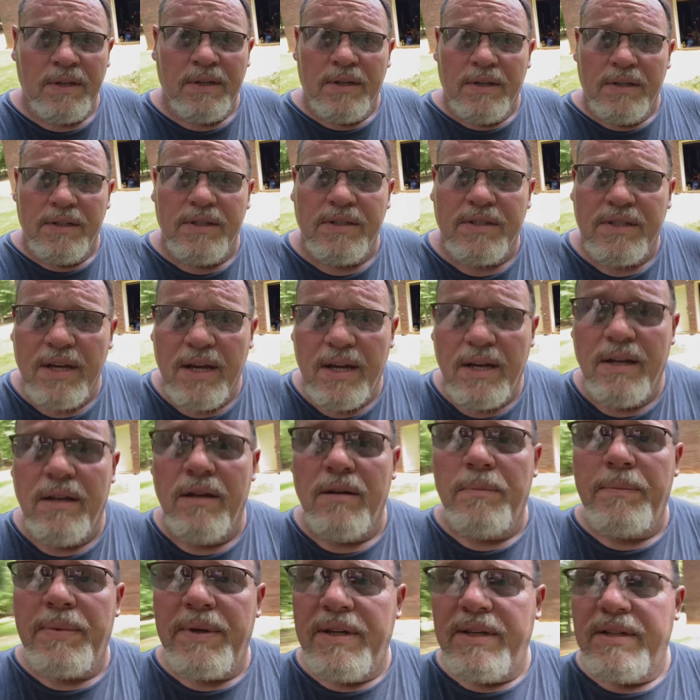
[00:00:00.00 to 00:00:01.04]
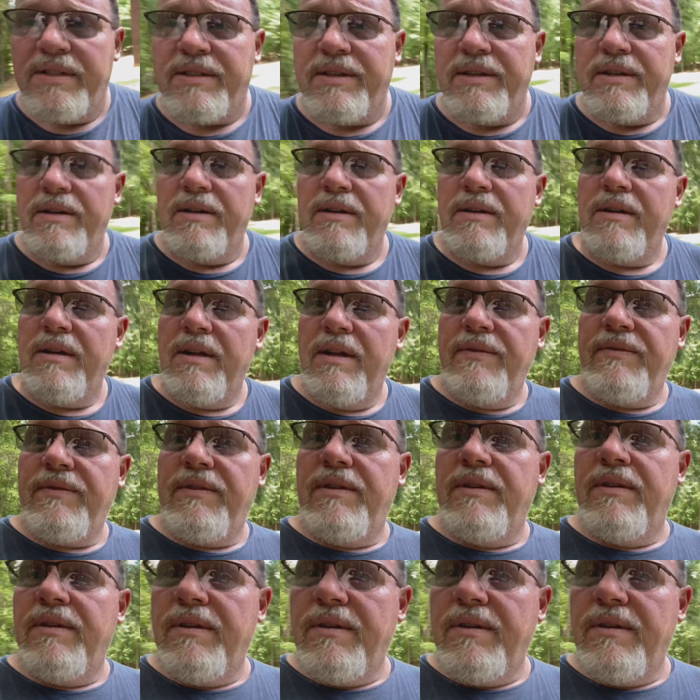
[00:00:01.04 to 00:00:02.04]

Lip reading: Just got a little piece here left to